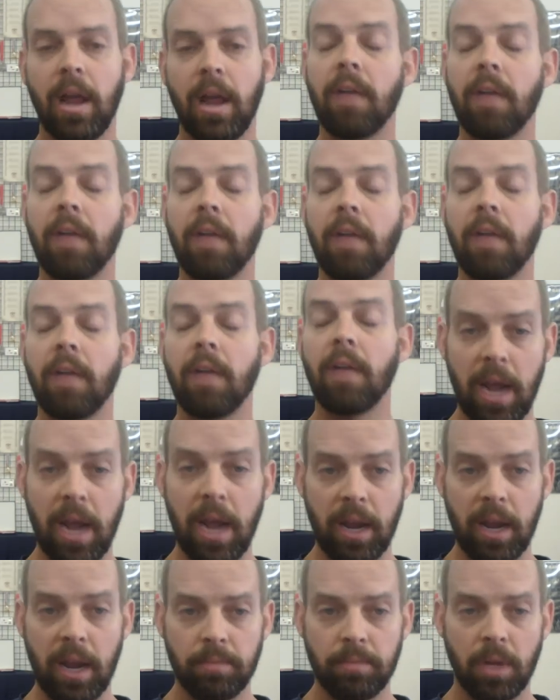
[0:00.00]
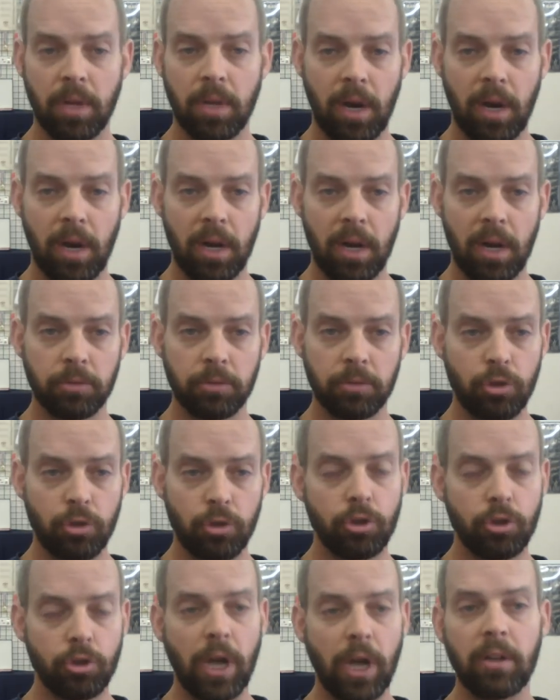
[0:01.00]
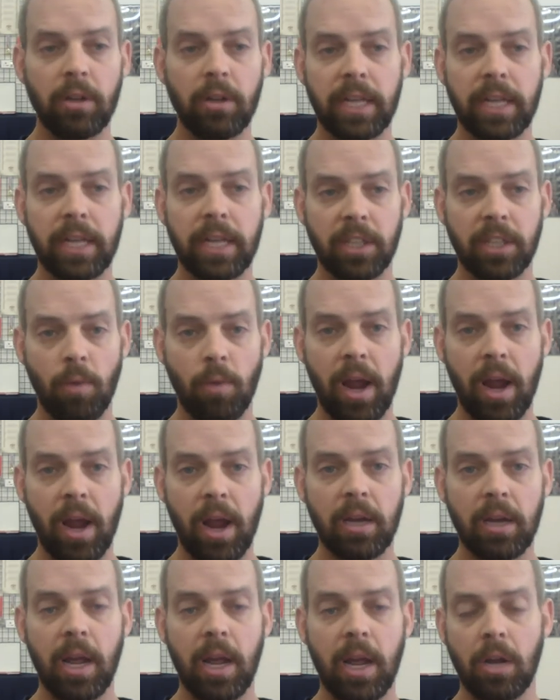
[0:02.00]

every day. Um, so your child has that right,